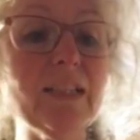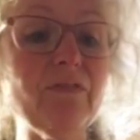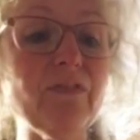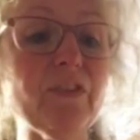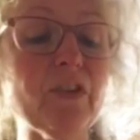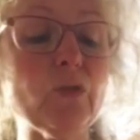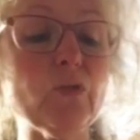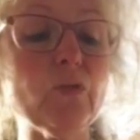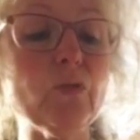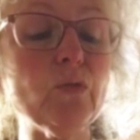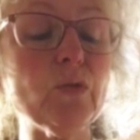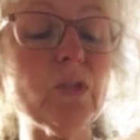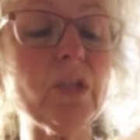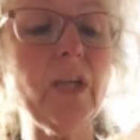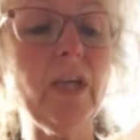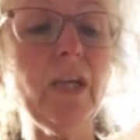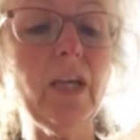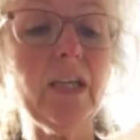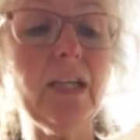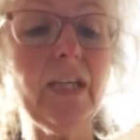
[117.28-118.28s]
difficult
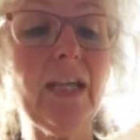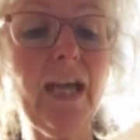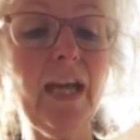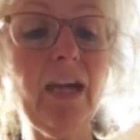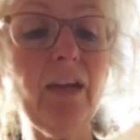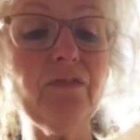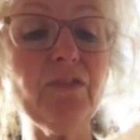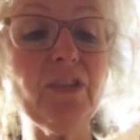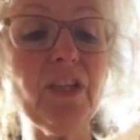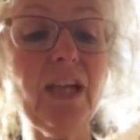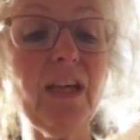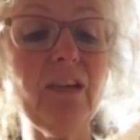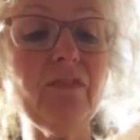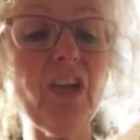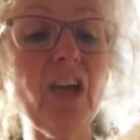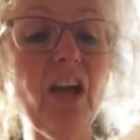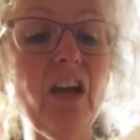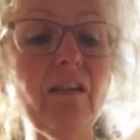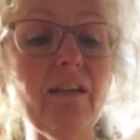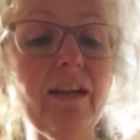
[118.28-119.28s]
and you have to have
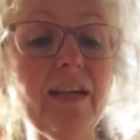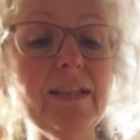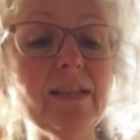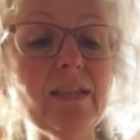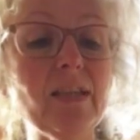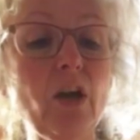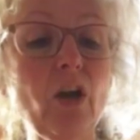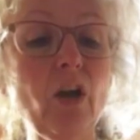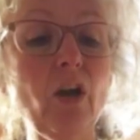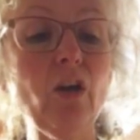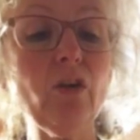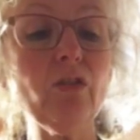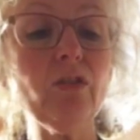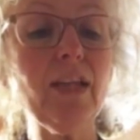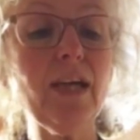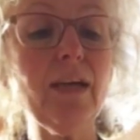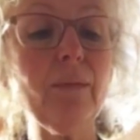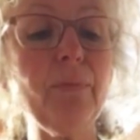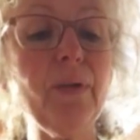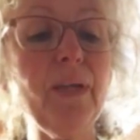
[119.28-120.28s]
your eyes on
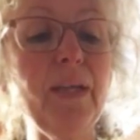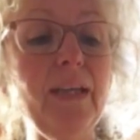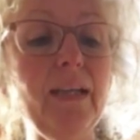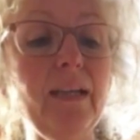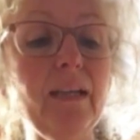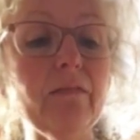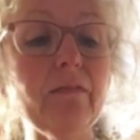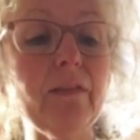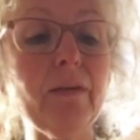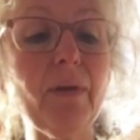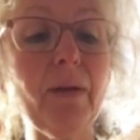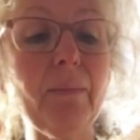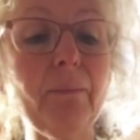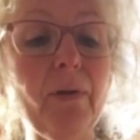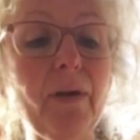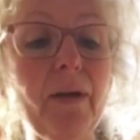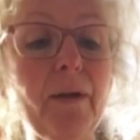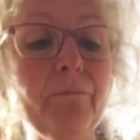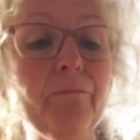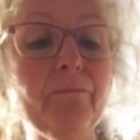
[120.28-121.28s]
that peeler,
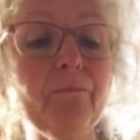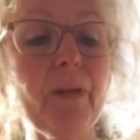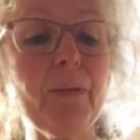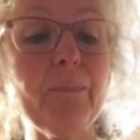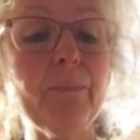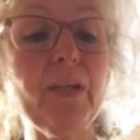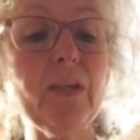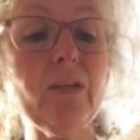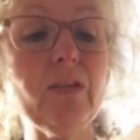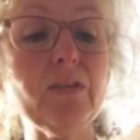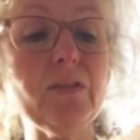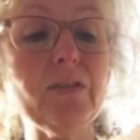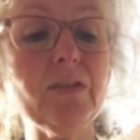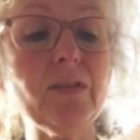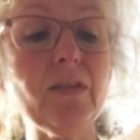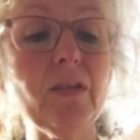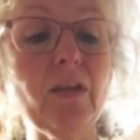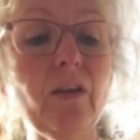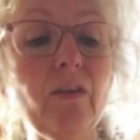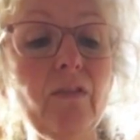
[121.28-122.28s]
remember,
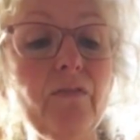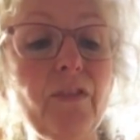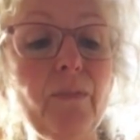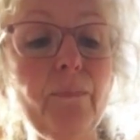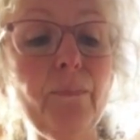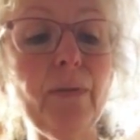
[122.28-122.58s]
because of the